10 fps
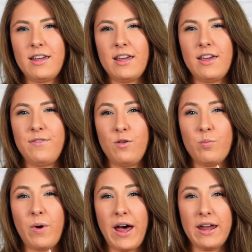if you
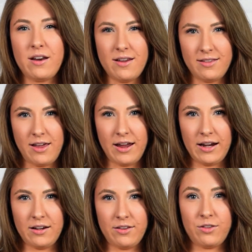buy it
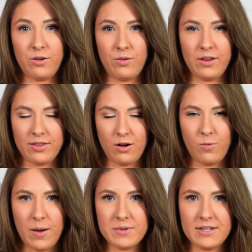online through their
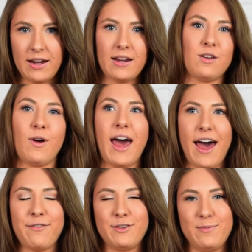website, you
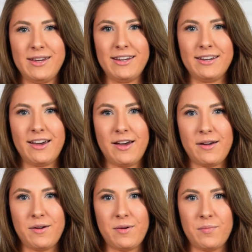have to be
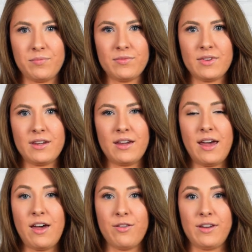a
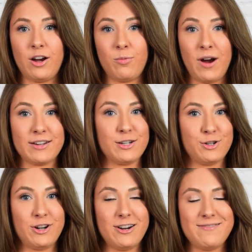healthcare
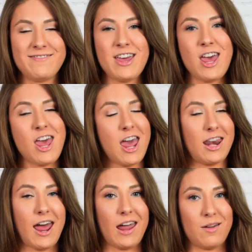practitioner.
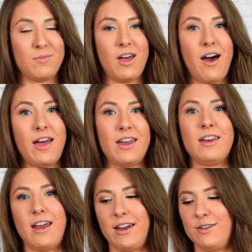And I am not,
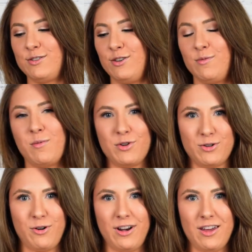and I assume the
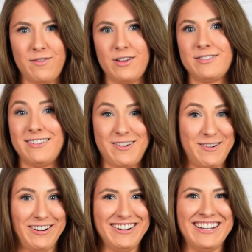majority of us
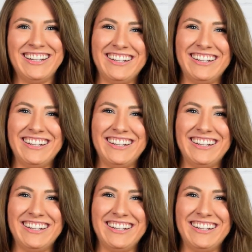aren't.